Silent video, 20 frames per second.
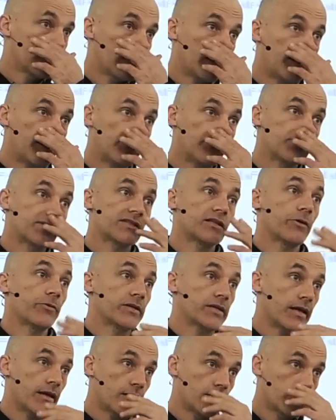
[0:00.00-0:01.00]
to um, slow
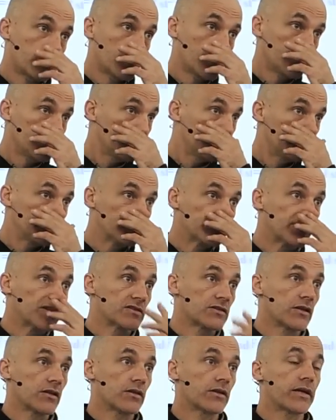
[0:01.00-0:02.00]
it down as well,
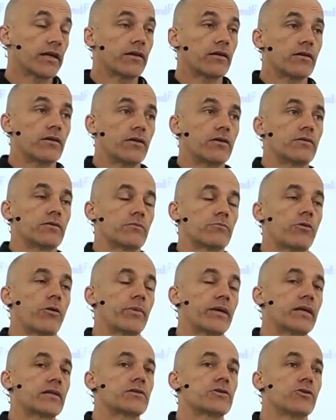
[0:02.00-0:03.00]
because it'll get
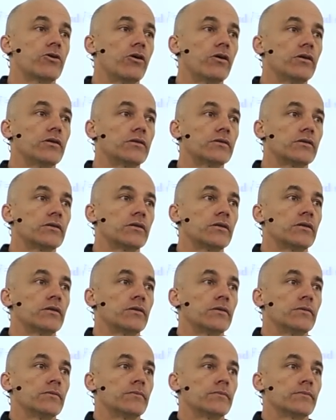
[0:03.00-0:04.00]
probably get too hot,
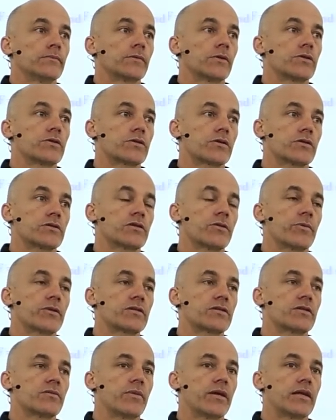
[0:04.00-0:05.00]
because it's got so
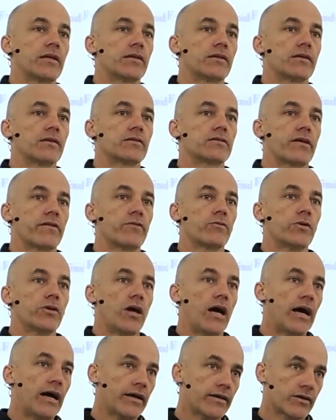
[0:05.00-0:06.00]
much cement. So if you
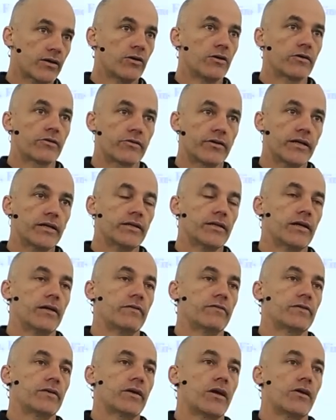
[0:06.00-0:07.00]
want harder concrete, you
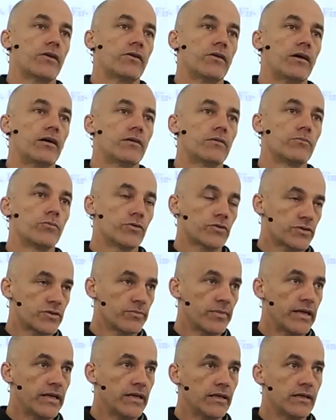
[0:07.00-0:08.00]
have to go more
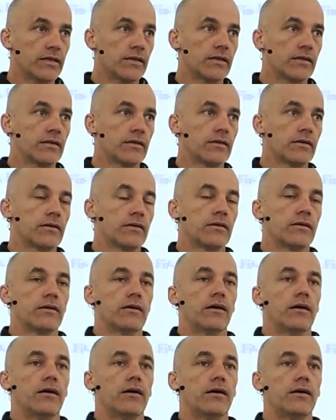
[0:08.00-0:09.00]
cement,
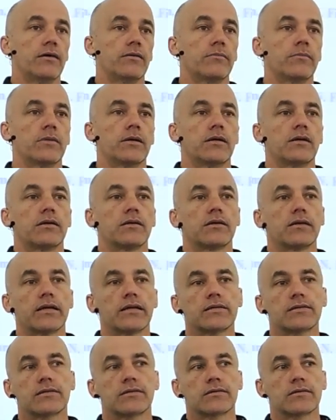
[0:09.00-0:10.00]
um,
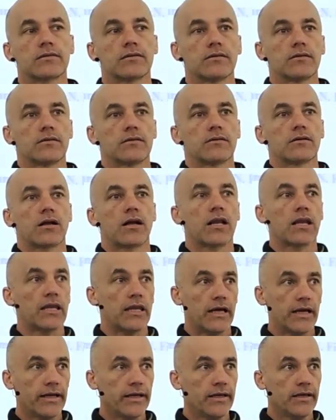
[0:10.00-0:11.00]
less
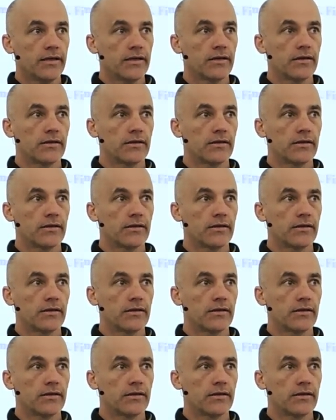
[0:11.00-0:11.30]
clay,